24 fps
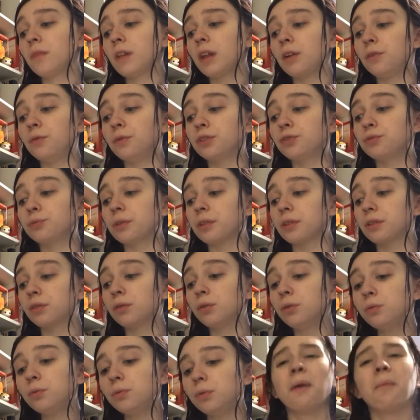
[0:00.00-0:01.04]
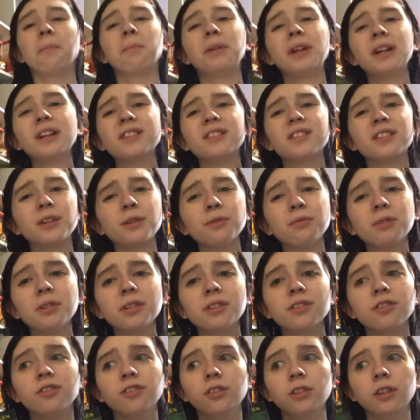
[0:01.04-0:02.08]
which was cool. Plus, there was
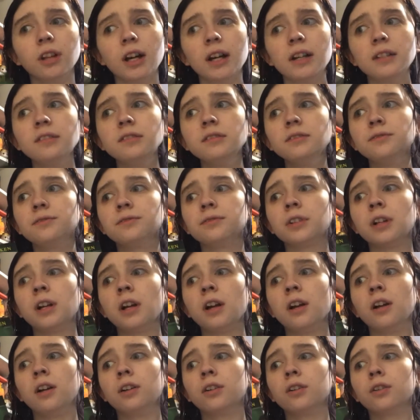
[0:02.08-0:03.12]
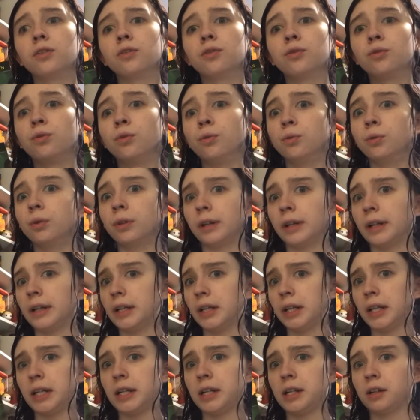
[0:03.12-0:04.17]
a lot of gore in
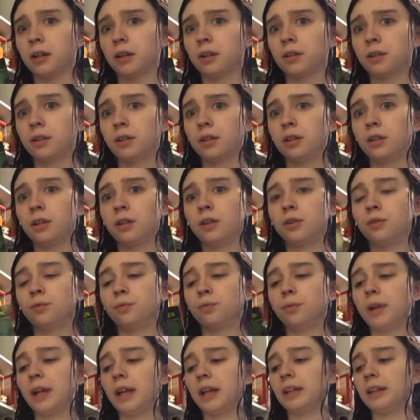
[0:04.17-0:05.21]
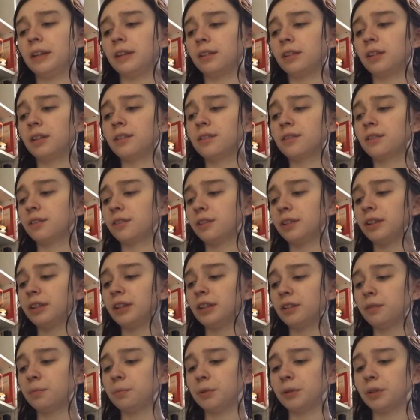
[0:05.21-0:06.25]
here, and considering
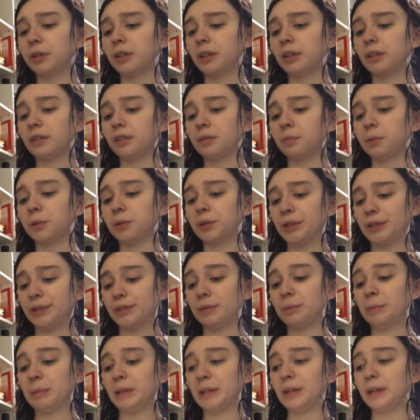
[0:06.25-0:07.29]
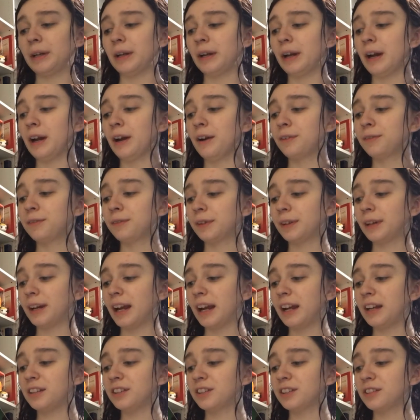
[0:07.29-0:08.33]
this book is supposed to be for
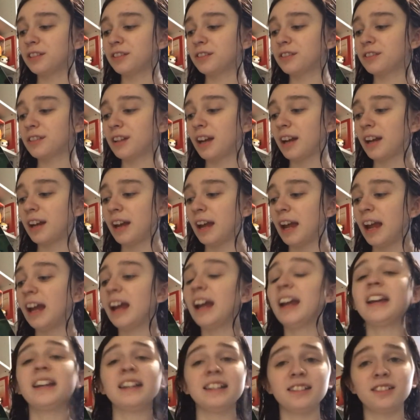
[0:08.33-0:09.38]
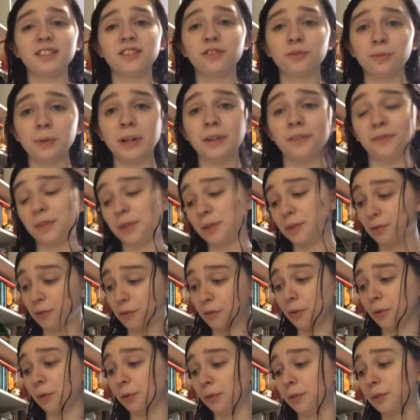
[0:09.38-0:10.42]
ages 8 to 12 years
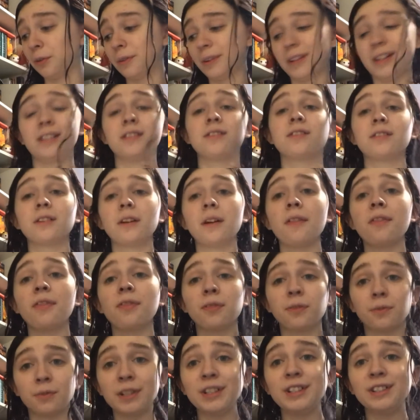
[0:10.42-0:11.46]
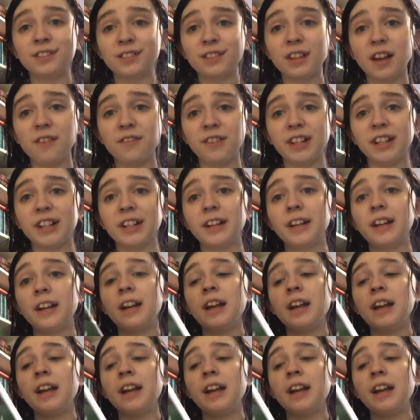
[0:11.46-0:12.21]
old, grades 3 to 7,